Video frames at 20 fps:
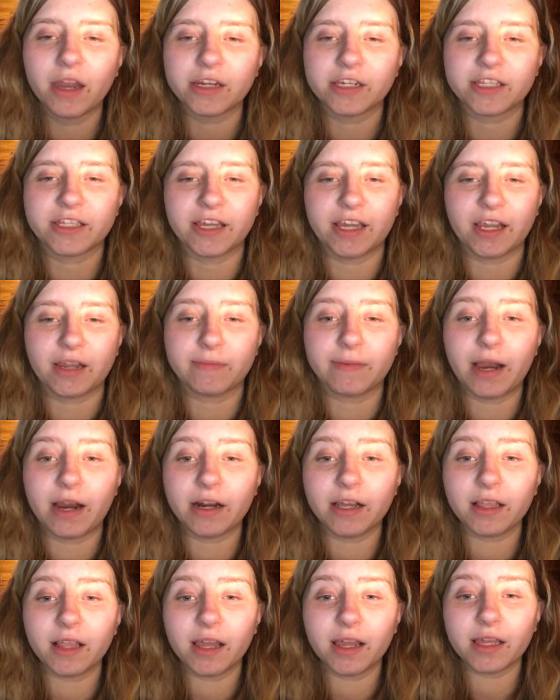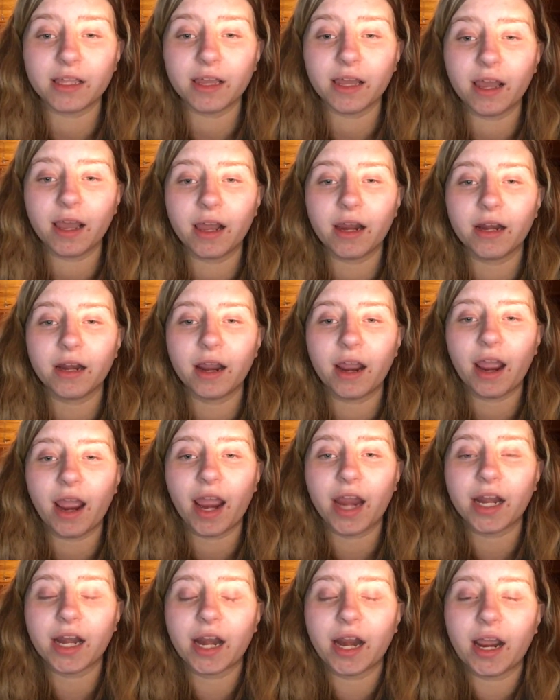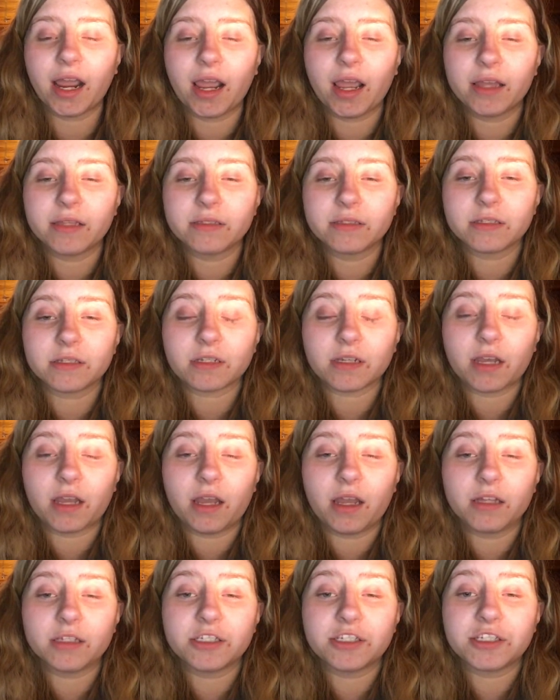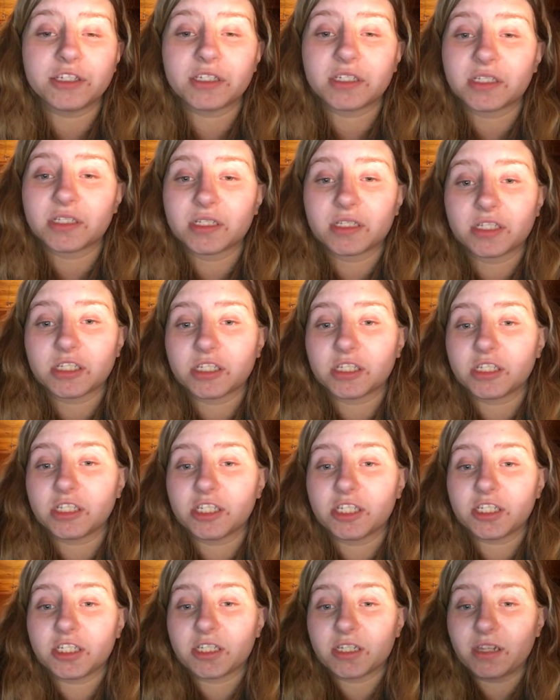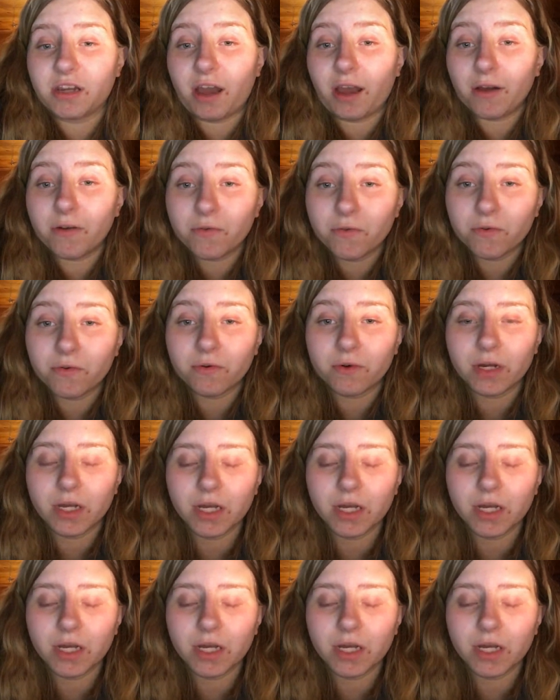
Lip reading: to think about it like that. And it just no.